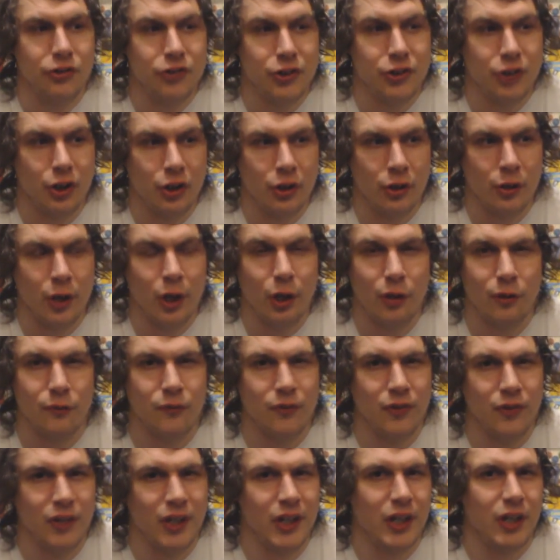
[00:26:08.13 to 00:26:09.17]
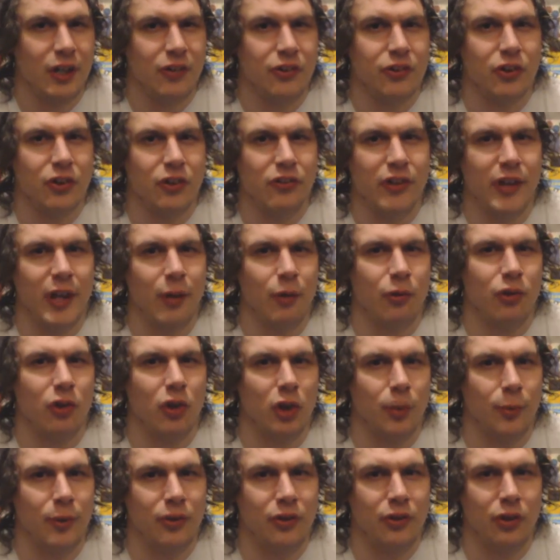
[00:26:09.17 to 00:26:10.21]
So hopefully Sunday
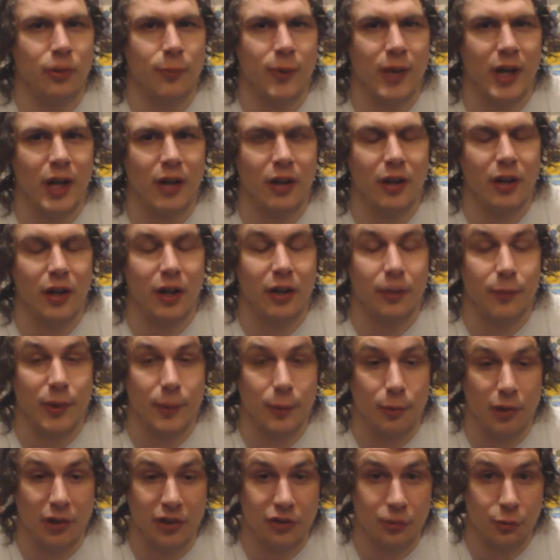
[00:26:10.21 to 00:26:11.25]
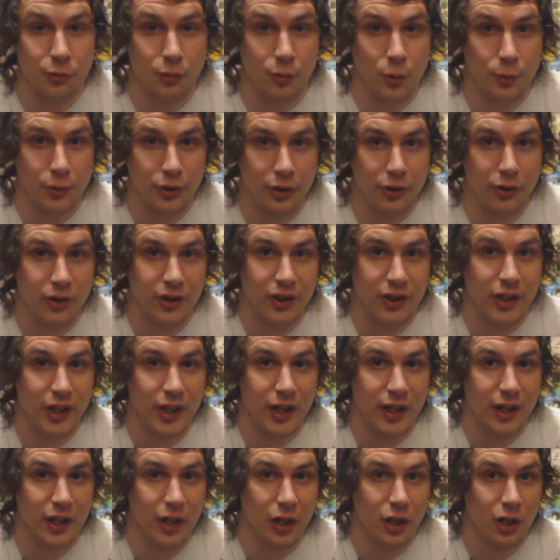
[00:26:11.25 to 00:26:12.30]
was not going to be too bad, and people actually will be doing
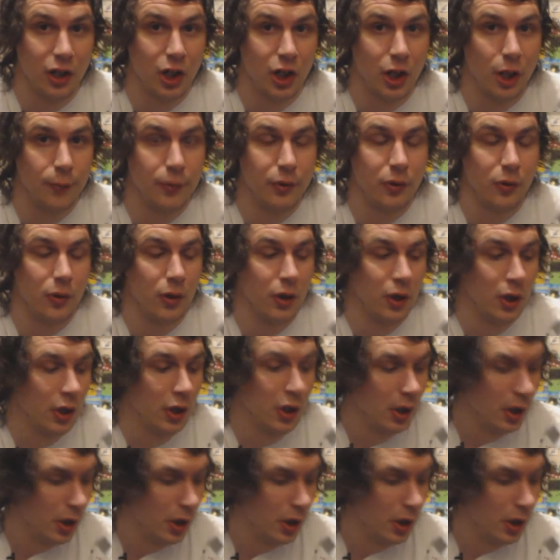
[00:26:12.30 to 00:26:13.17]
a uh, car boot.